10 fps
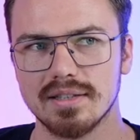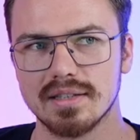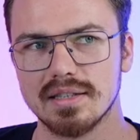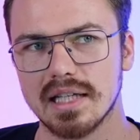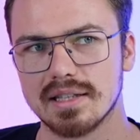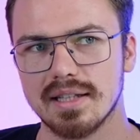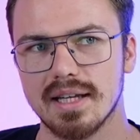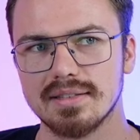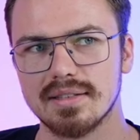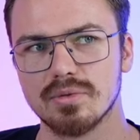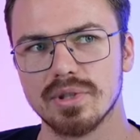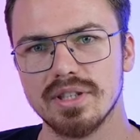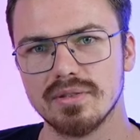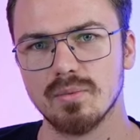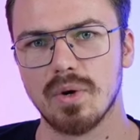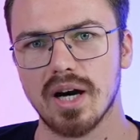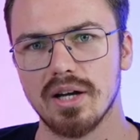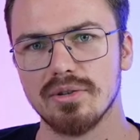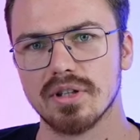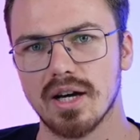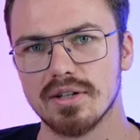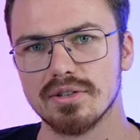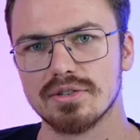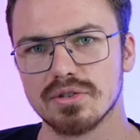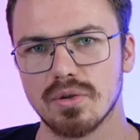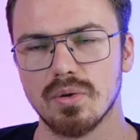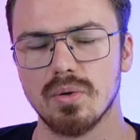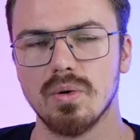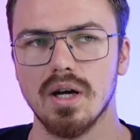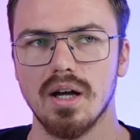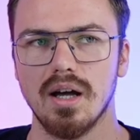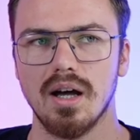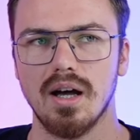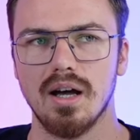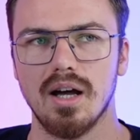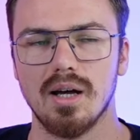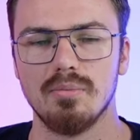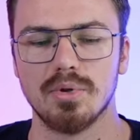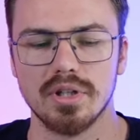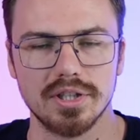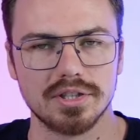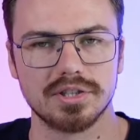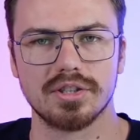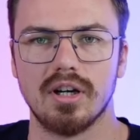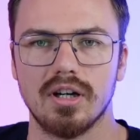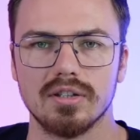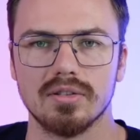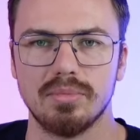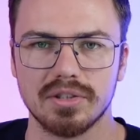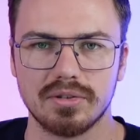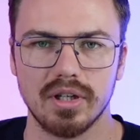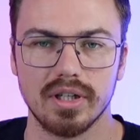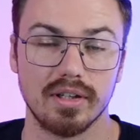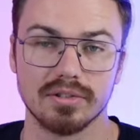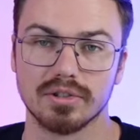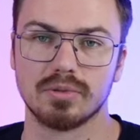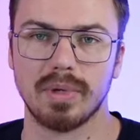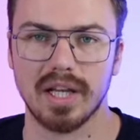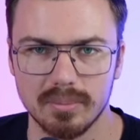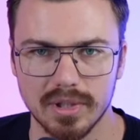Is like that's the reason why you're now so bullish on Bitcoin and also spending